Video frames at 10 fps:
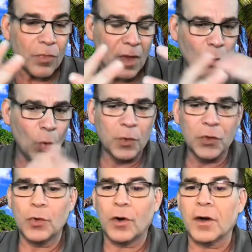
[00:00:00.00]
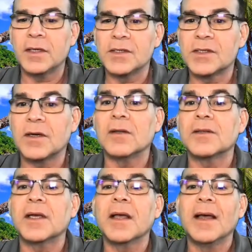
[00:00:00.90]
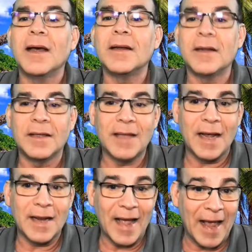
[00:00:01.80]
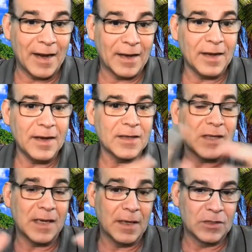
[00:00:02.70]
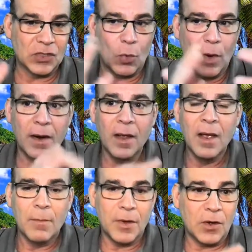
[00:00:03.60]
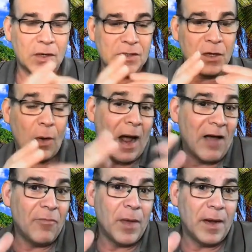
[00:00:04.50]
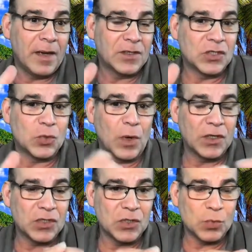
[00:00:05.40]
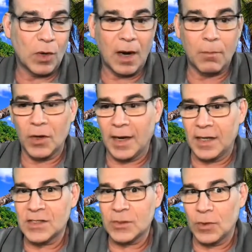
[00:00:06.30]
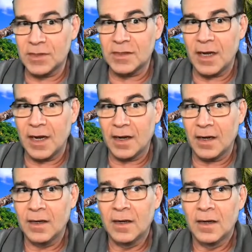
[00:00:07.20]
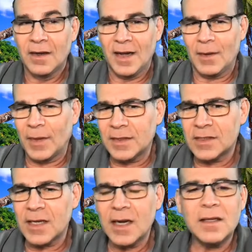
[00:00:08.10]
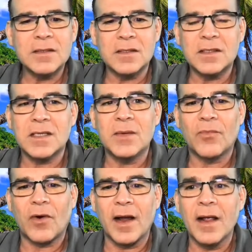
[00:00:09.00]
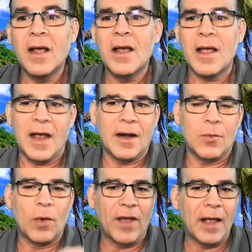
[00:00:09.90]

when we're doing our consulting and data analytics and so on, because, I've been in situations where I'm looking at someone's data and I'm like, this data doesn't seem right. And